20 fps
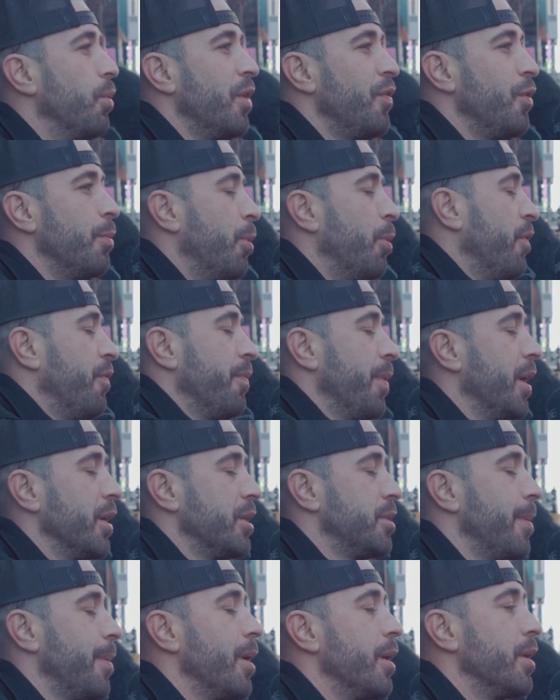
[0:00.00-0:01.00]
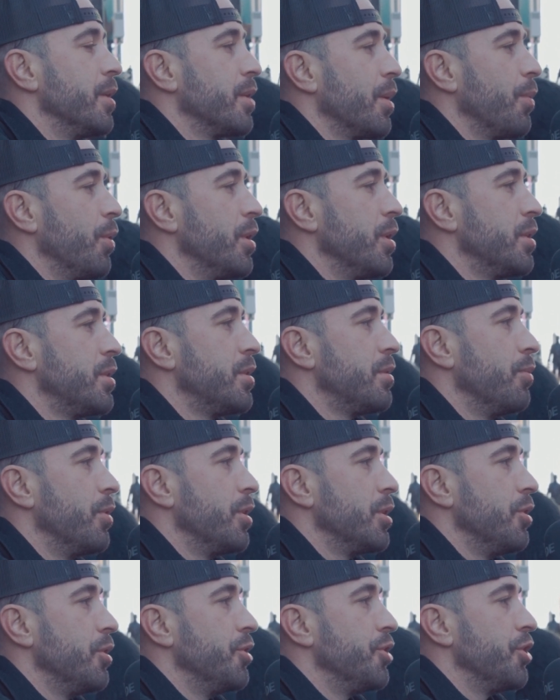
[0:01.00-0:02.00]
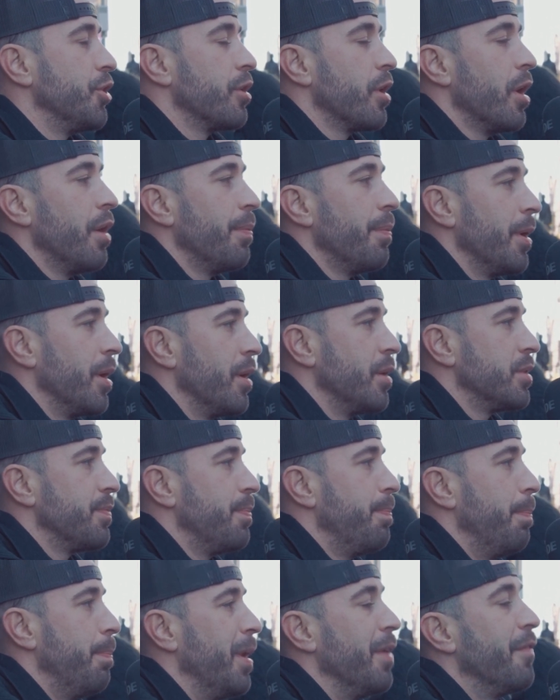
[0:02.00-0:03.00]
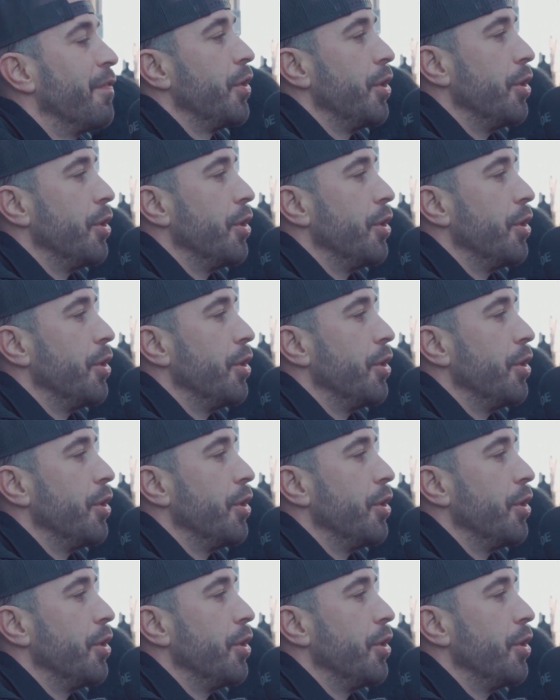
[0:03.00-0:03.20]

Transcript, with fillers: What have you pulled from that experience? Like, what has losing your grandparents been for